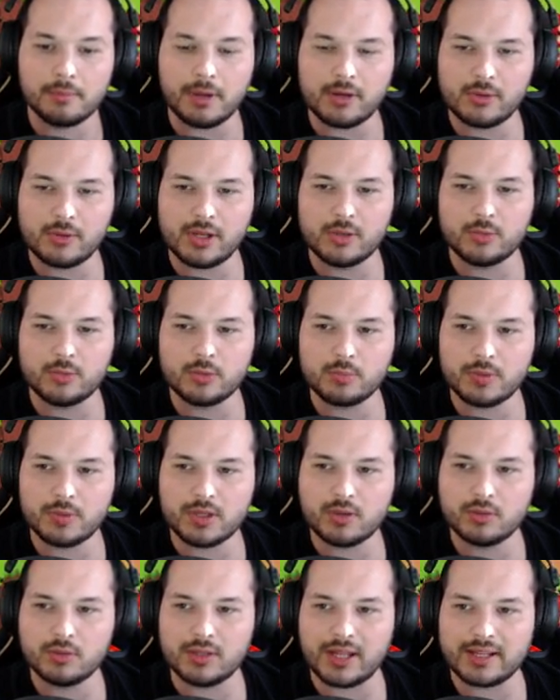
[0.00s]
By the way, it would be
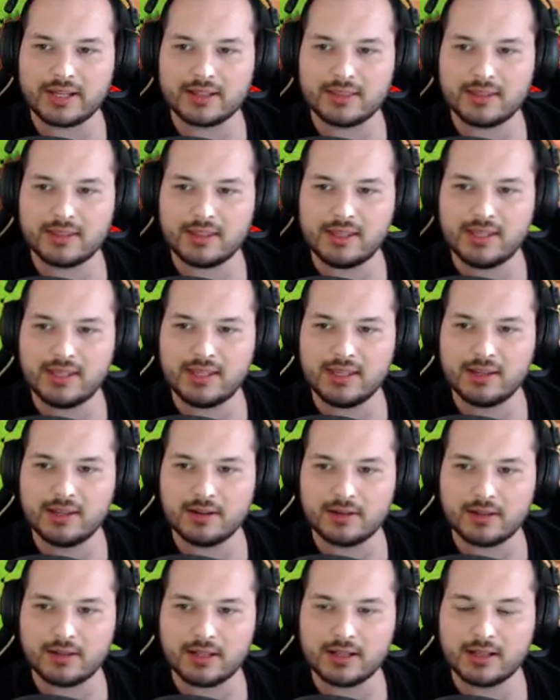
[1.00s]
cool, like,
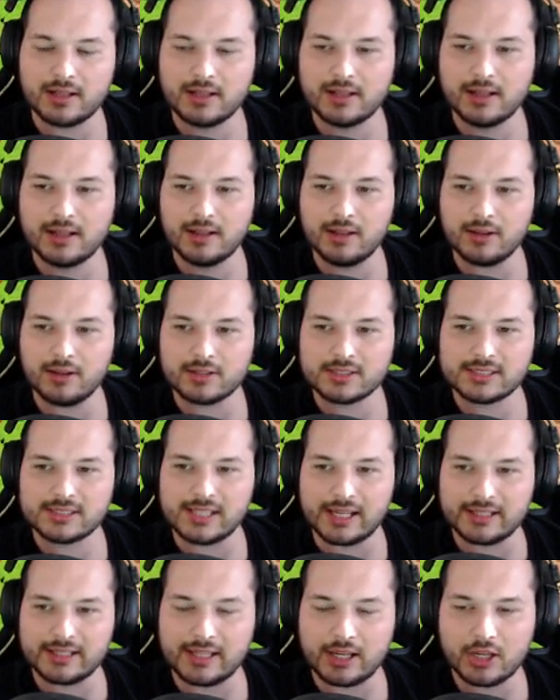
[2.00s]
here, it looks
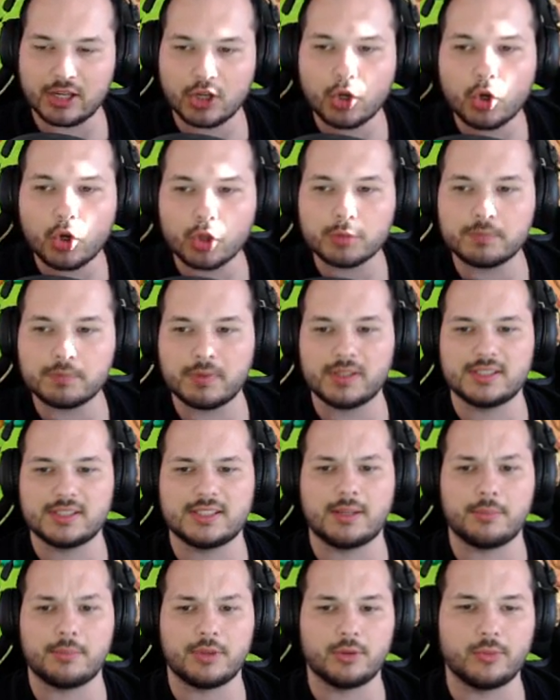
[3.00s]
like there could be
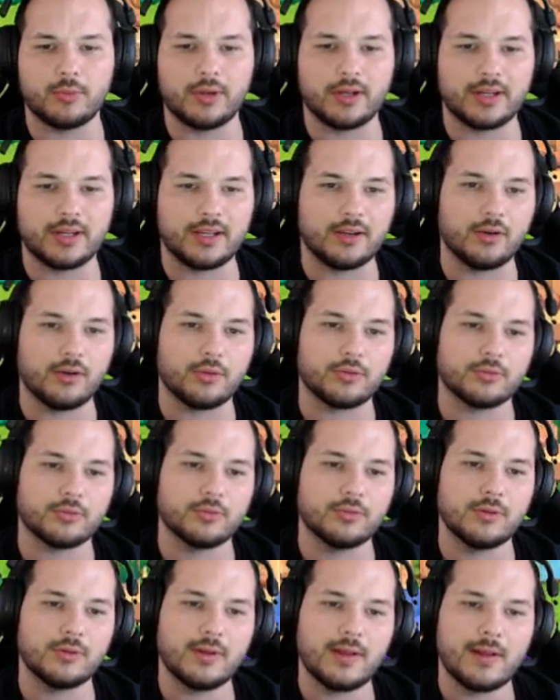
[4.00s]
something where you can go
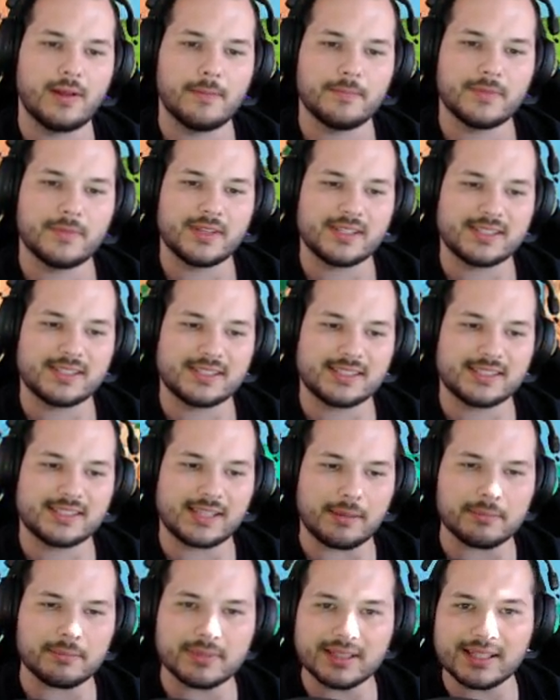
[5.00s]
through.
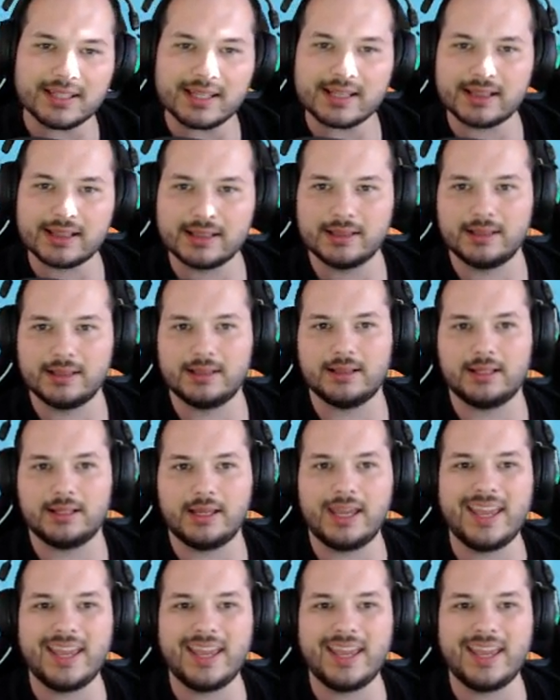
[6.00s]
Some little